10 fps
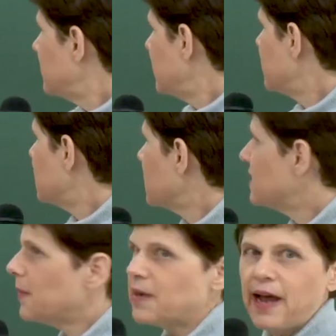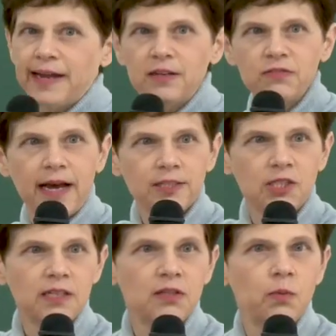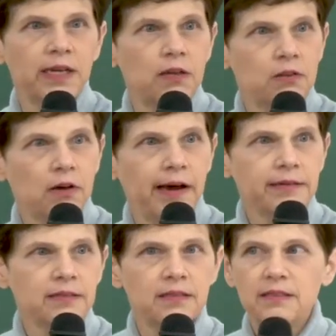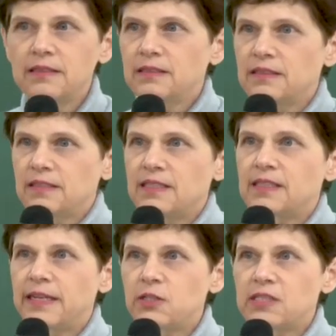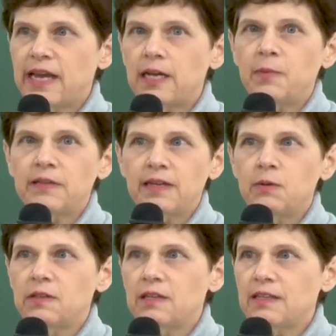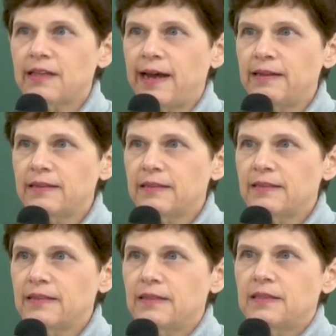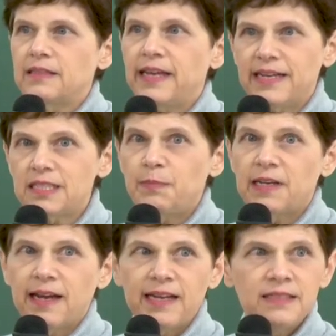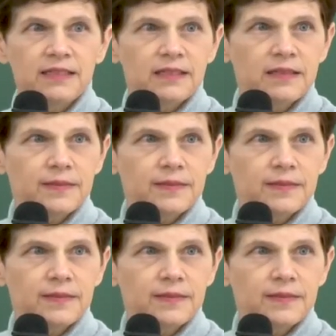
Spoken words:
is there some kind of logic in the way he thought? Is it understandable that he would think that? Yes, because?